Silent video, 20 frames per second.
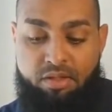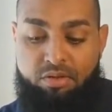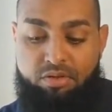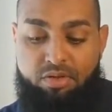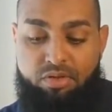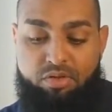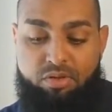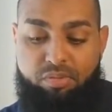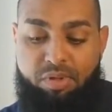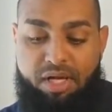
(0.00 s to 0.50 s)
So
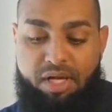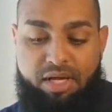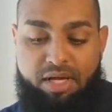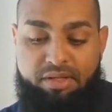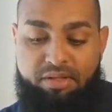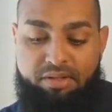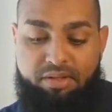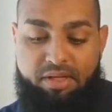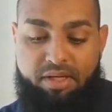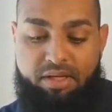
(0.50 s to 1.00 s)

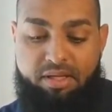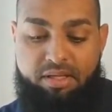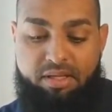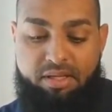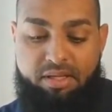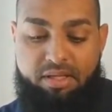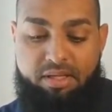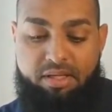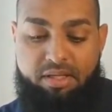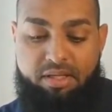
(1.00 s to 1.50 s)
subhanAllah,
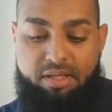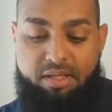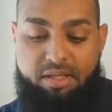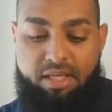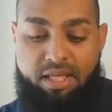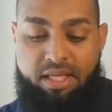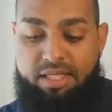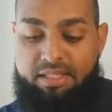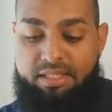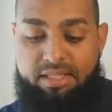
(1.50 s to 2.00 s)

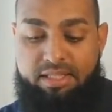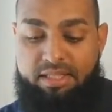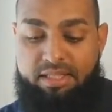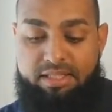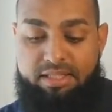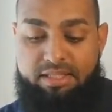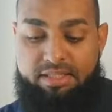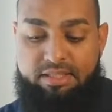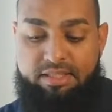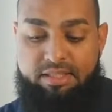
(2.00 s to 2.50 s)
he did
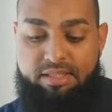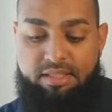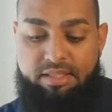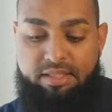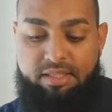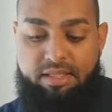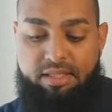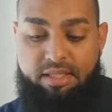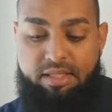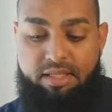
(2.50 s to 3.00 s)
this.
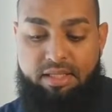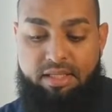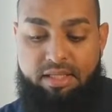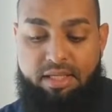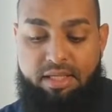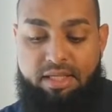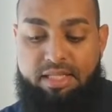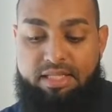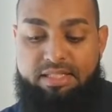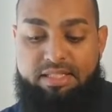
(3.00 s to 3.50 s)

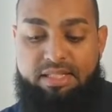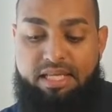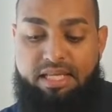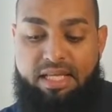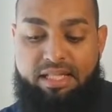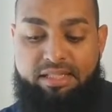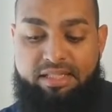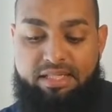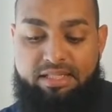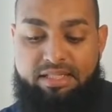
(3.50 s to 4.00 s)
And he says,
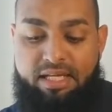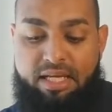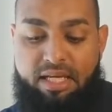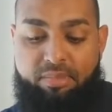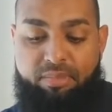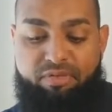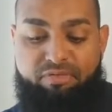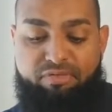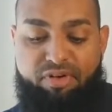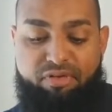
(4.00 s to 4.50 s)
at that time
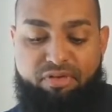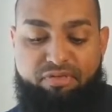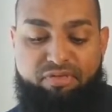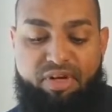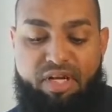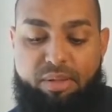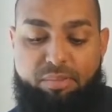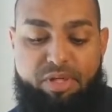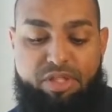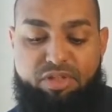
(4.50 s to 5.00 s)
I felt
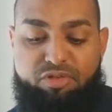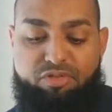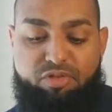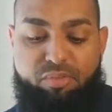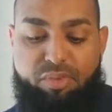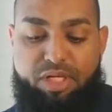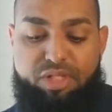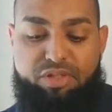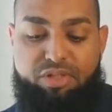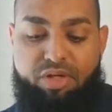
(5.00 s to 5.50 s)
very much for
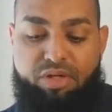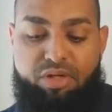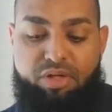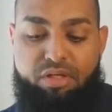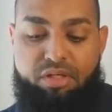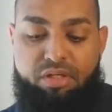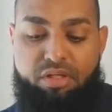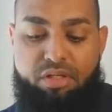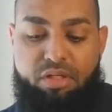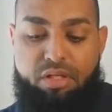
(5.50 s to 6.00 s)
my daughter,
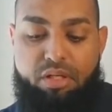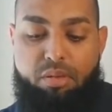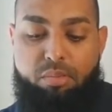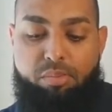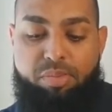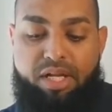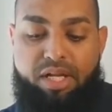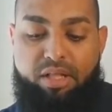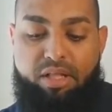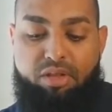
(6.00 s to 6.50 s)

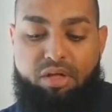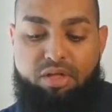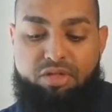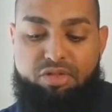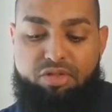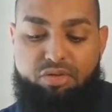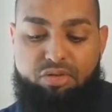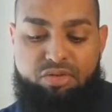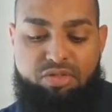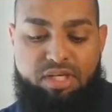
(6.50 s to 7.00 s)
but I
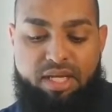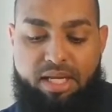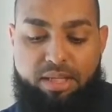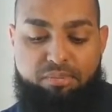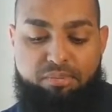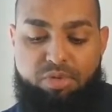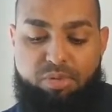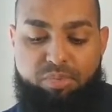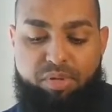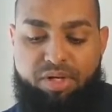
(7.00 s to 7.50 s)
lost no time
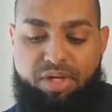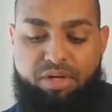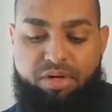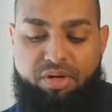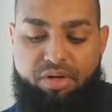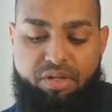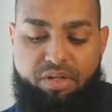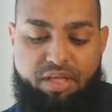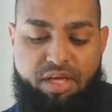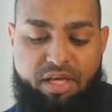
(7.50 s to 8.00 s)
to bury her
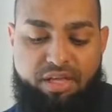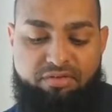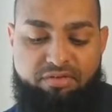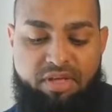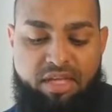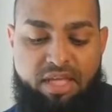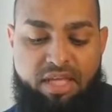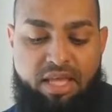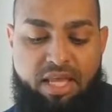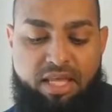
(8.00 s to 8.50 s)
alive.
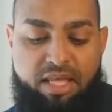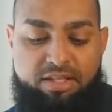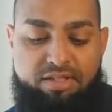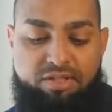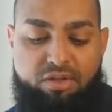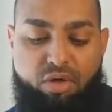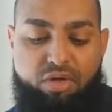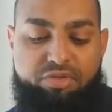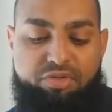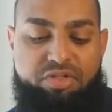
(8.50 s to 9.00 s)
It is
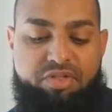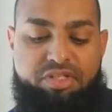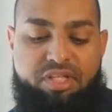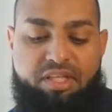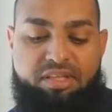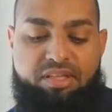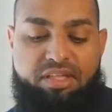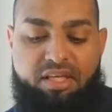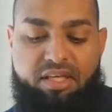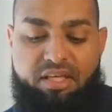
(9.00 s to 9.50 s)
also
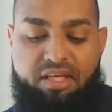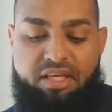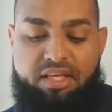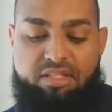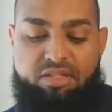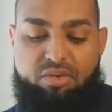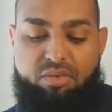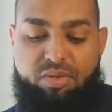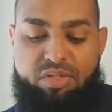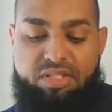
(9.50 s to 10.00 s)
said that
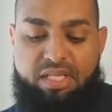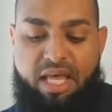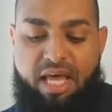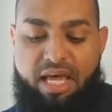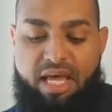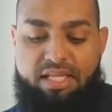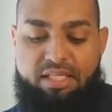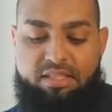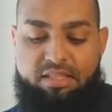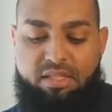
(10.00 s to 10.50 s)
Qais was
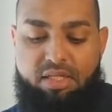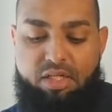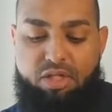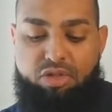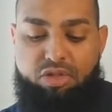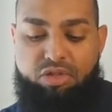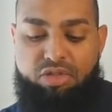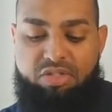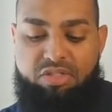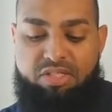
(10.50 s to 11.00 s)
asked
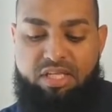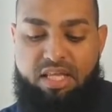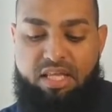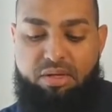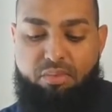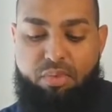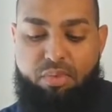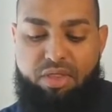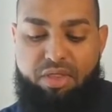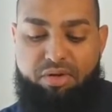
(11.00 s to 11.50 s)
to say
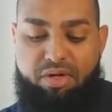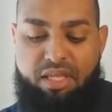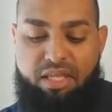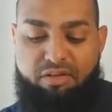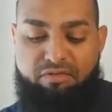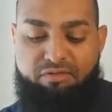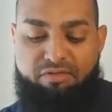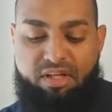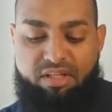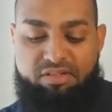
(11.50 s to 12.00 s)
whether he
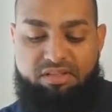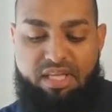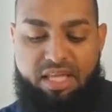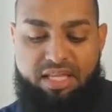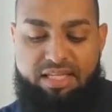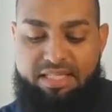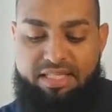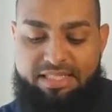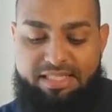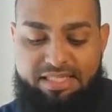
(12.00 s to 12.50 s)
felt
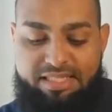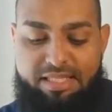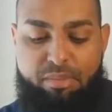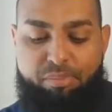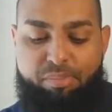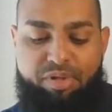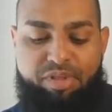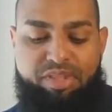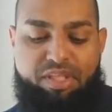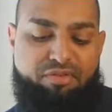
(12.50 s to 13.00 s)
any
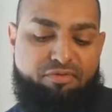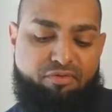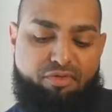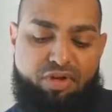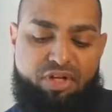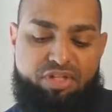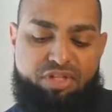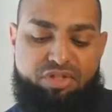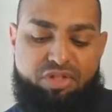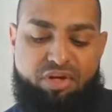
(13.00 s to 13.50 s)
sympathy for
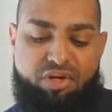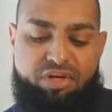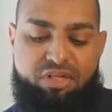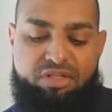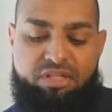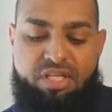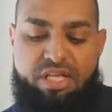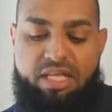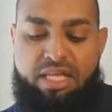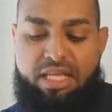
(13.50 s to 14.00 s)
his daughters.